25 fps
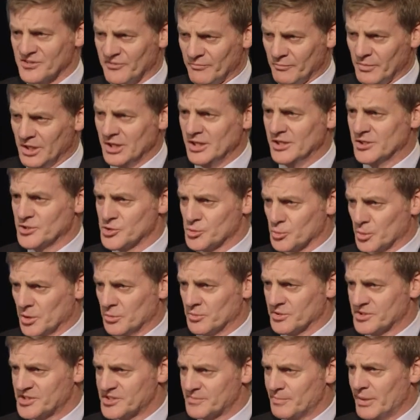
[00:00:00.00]
of millions we
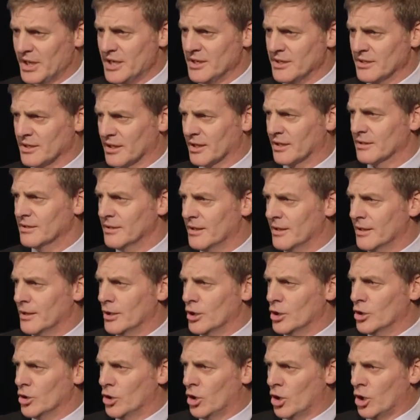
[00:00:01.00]
were spending
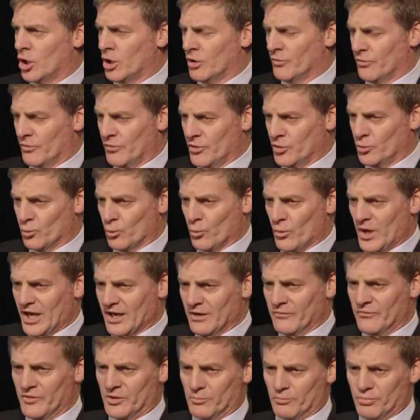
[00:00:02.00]
on the
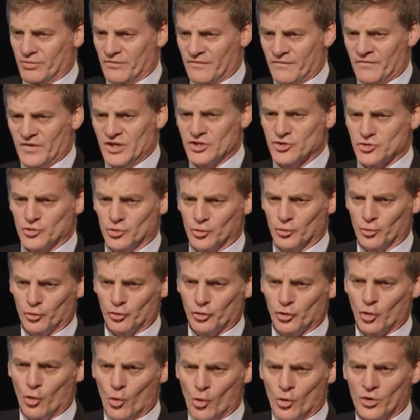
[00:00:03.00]
relevant professionals
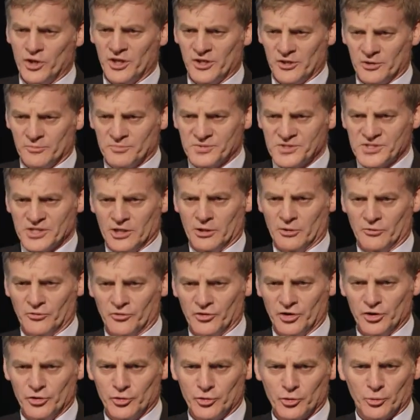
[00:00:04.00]
talking themselves
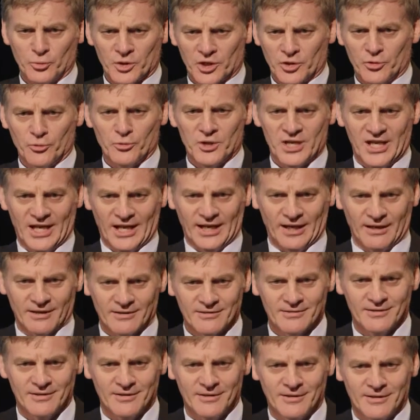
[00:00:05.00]
into agreeing
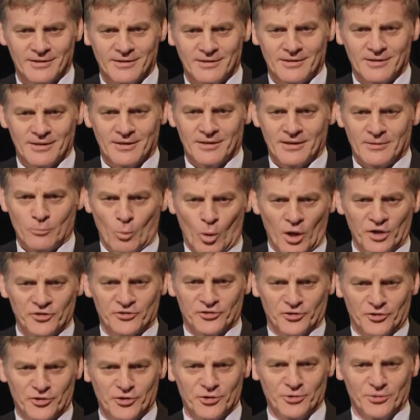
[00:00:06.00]
what
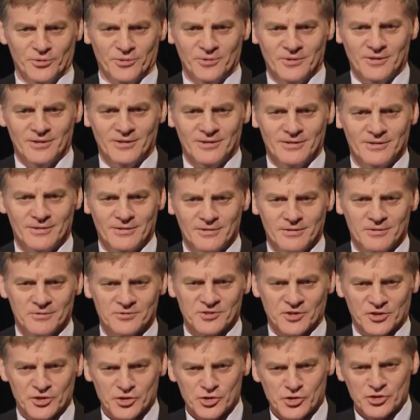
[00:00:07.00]
to do.
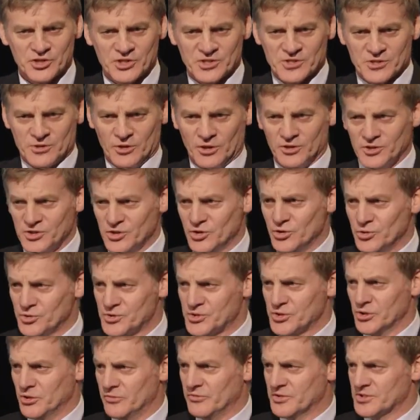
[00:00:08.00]
So this is just not new
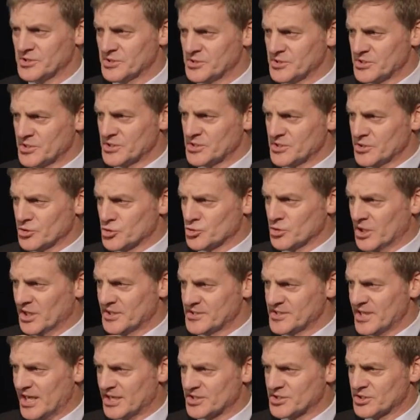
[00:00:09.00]
services, just the
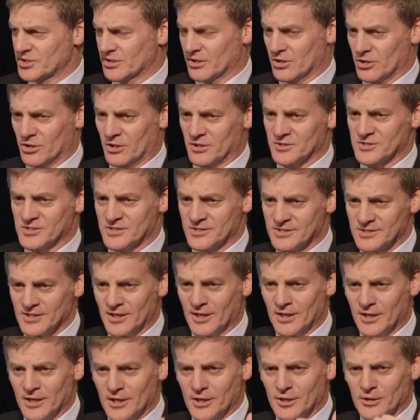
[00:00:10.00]
transaction costs
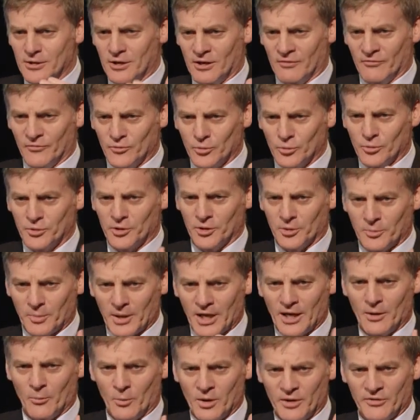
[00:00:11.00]
of talking
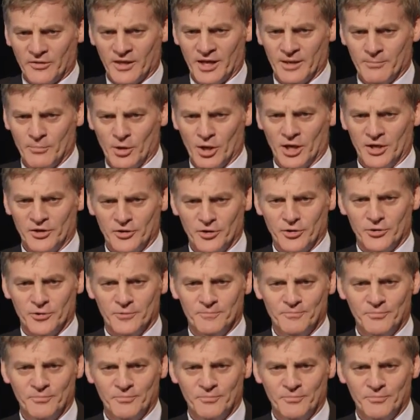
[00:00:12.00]
about what they might do.